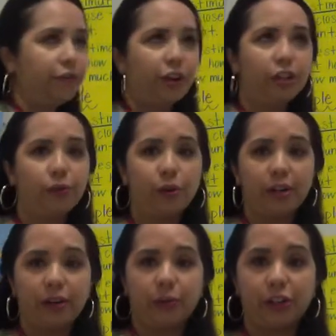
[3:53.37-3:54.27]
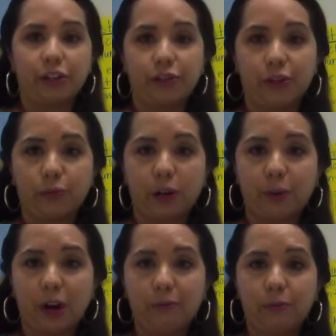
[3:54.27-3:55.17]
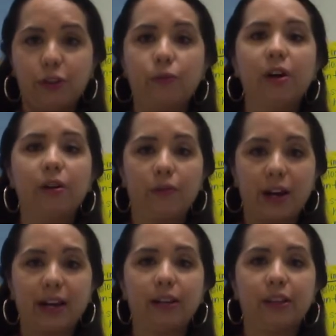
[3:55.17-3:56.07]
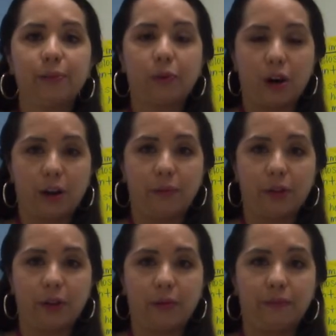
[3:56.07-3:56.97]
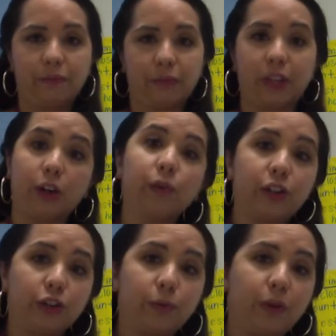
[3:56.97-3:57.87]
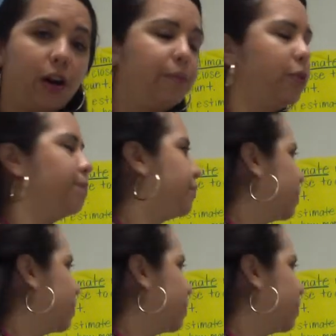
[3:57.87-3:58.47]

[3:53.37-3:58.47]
first want to, when you're doing word problems, you want to write the problem, the original problem.